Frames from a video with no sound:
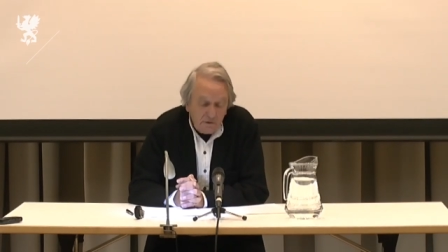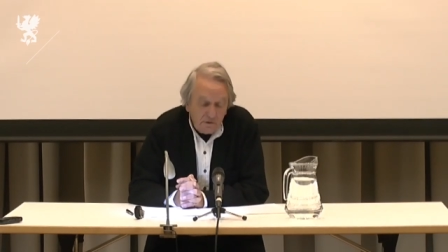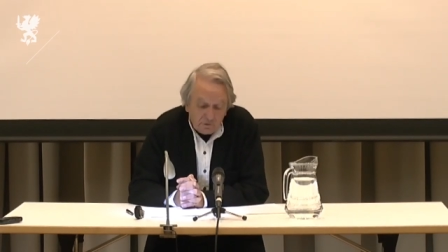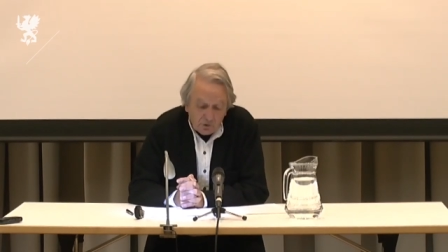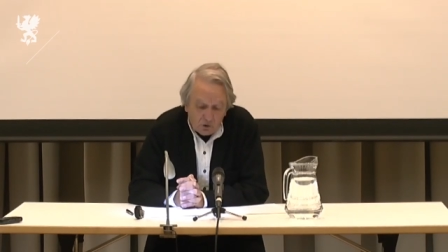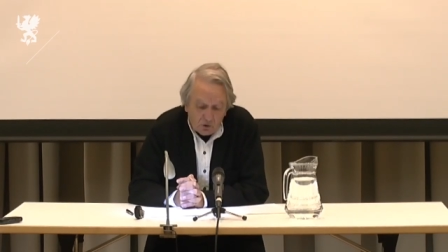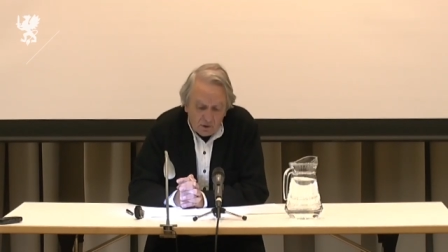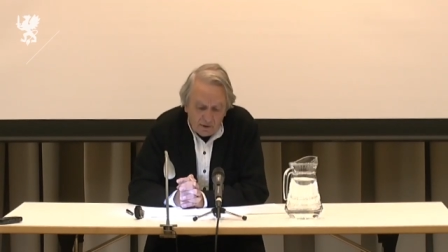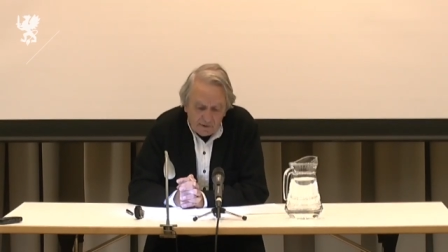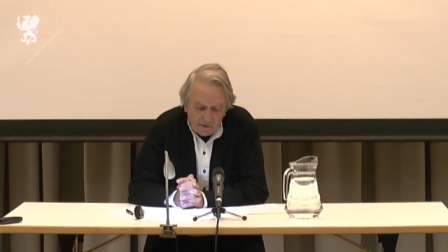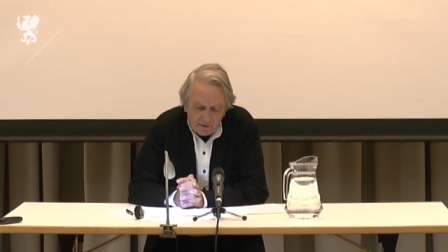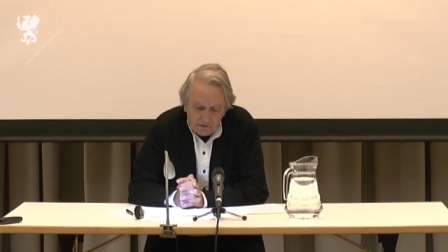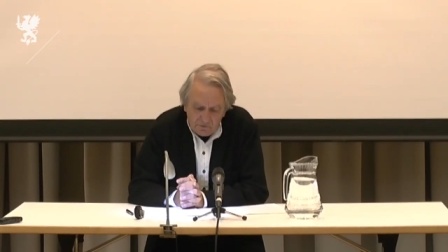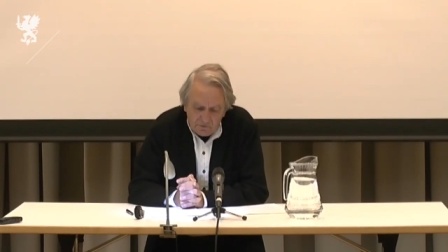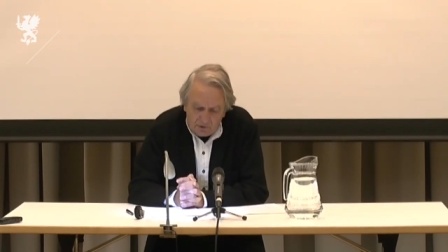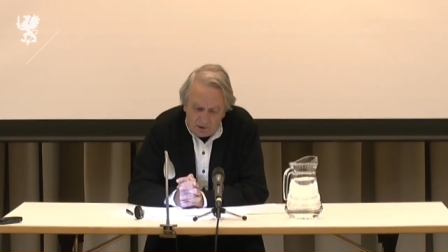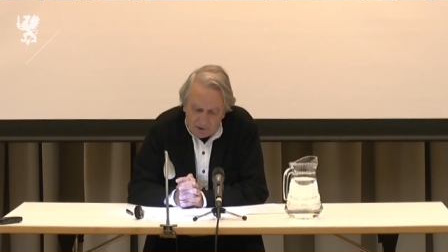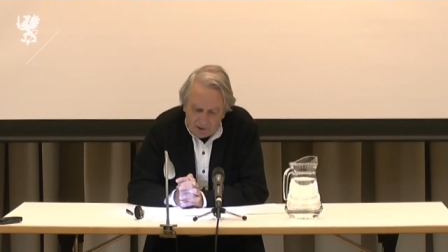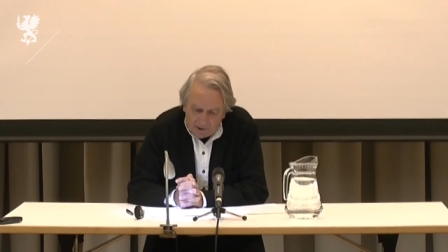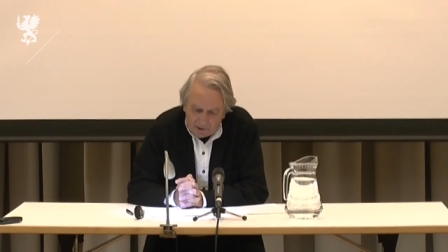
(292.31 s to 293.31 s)
in the
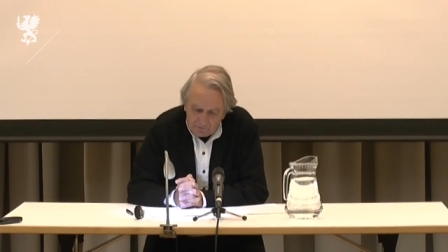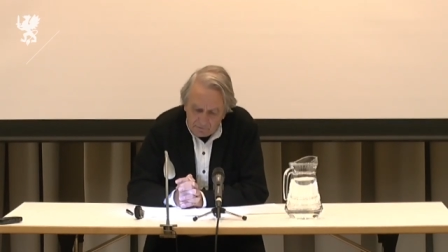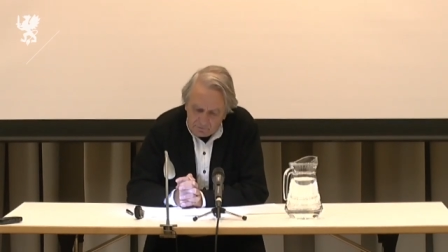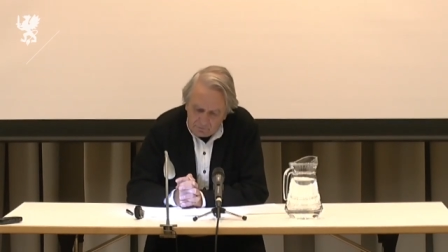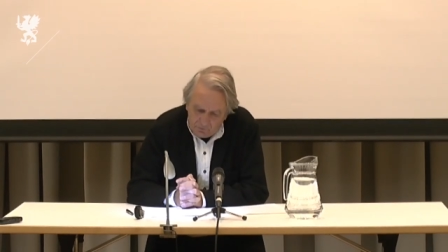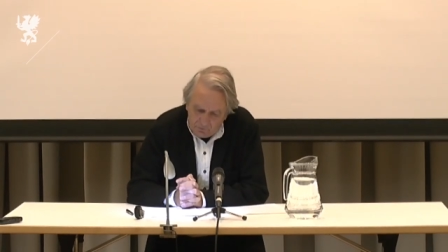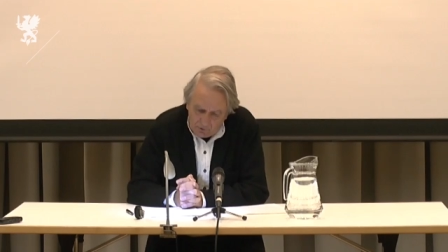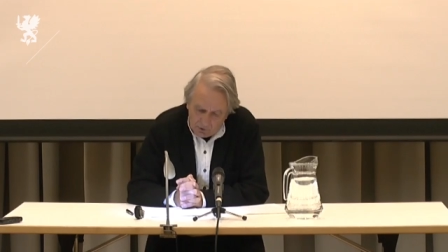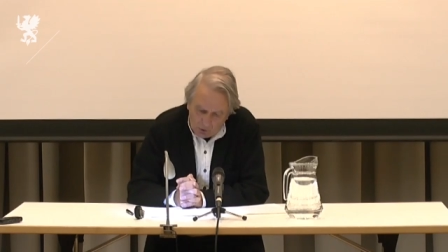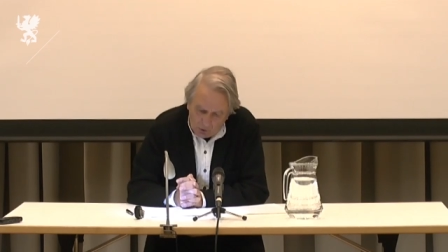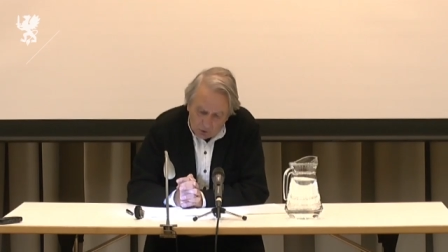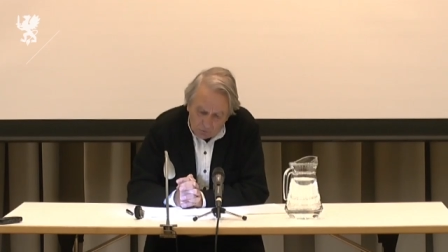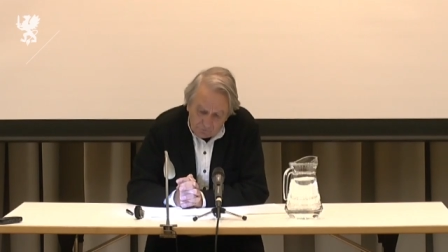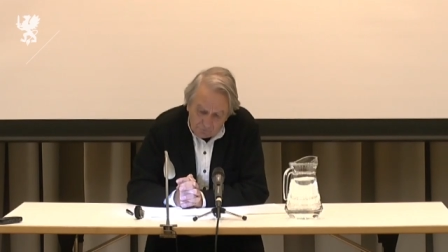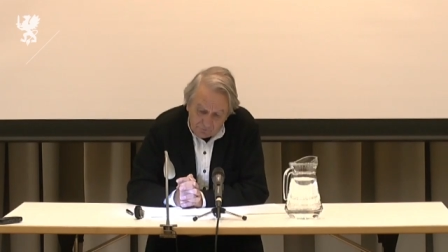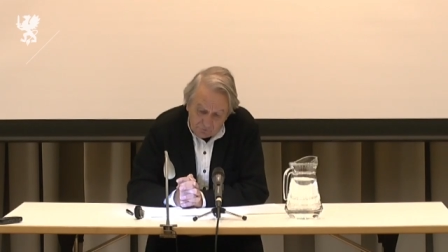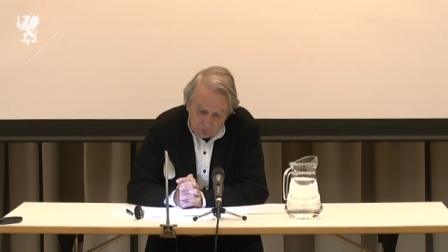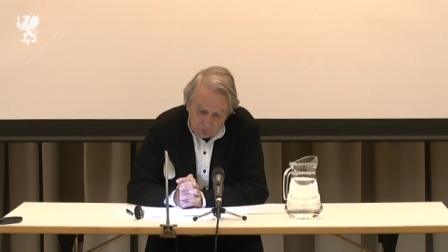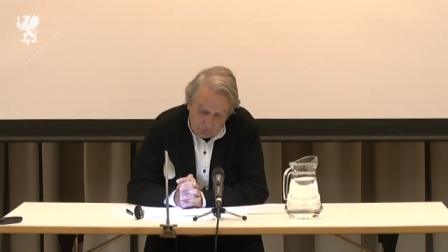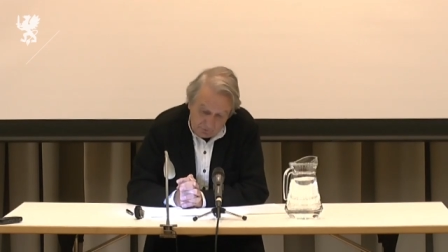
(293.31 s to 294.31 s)
collective life
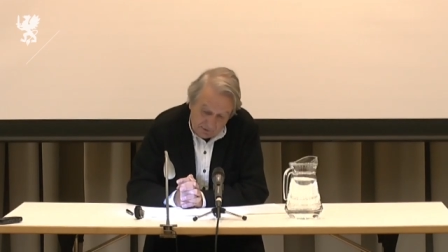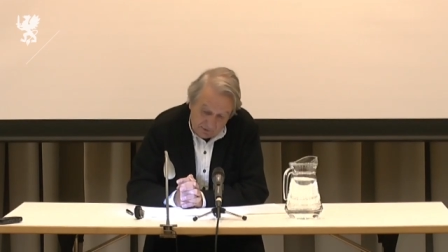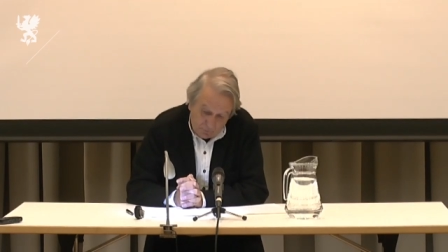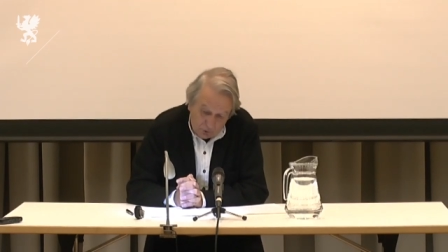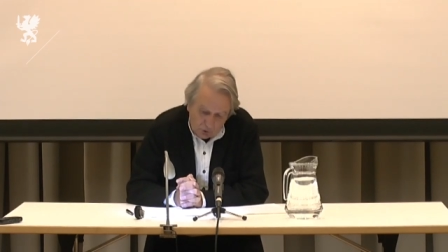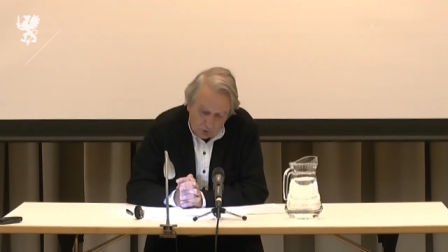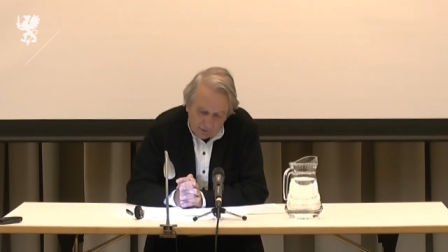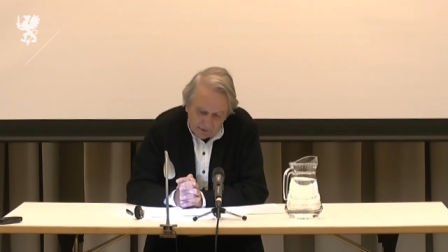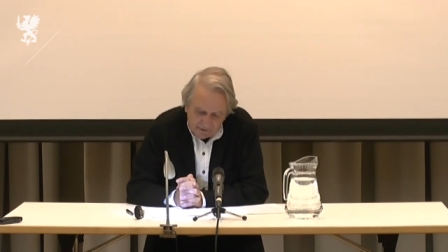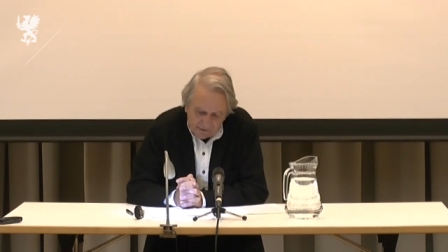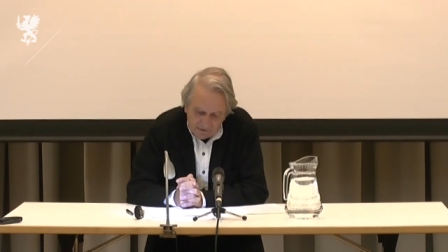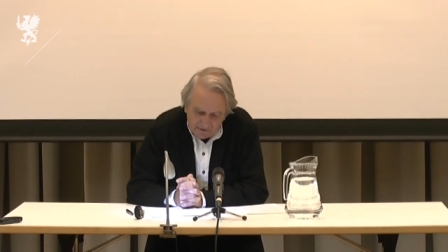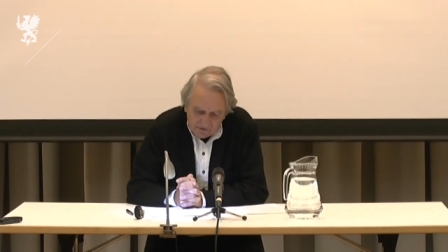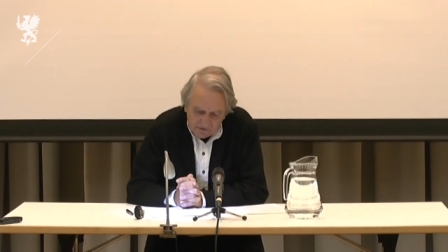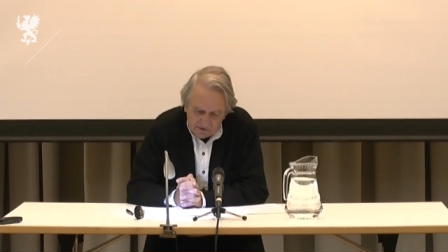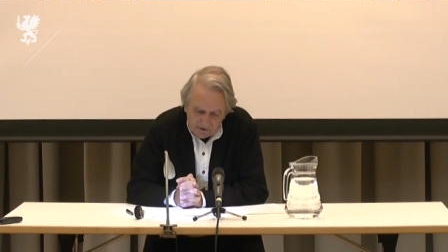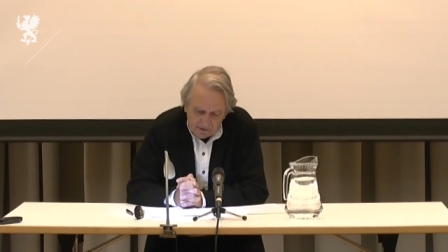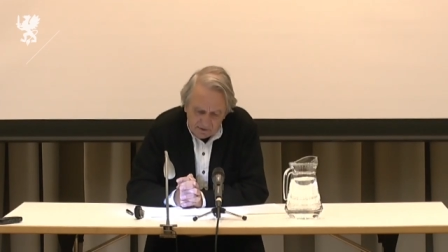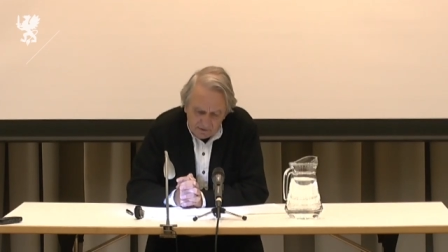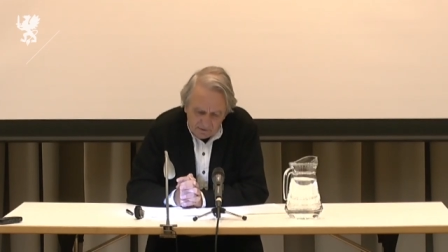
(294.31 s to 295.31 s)
of the democratic
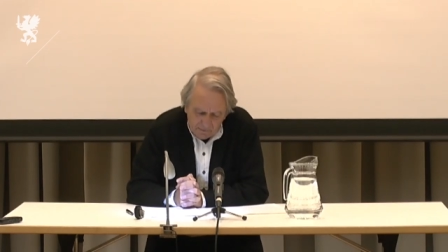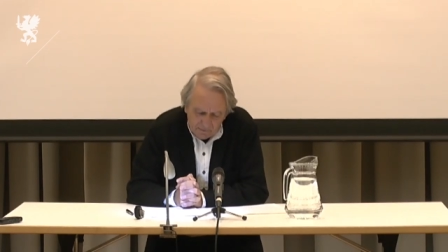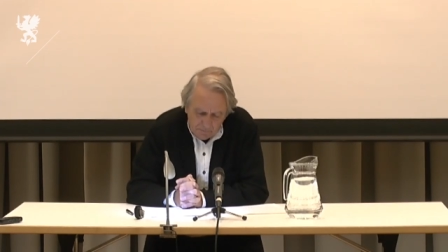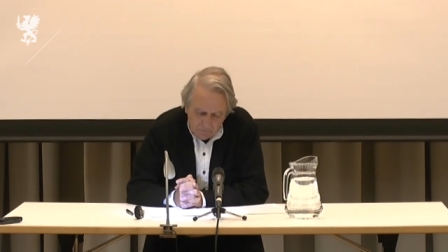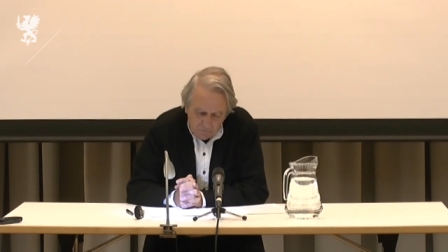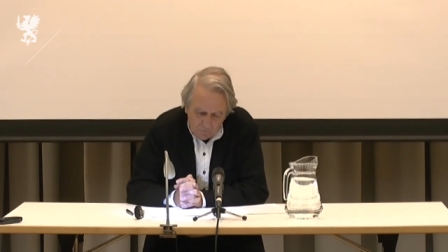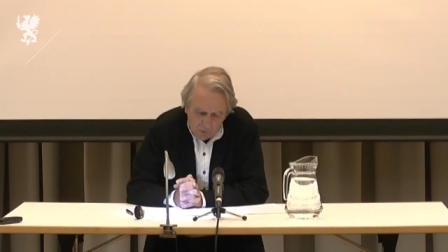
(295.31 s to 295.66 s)
cities.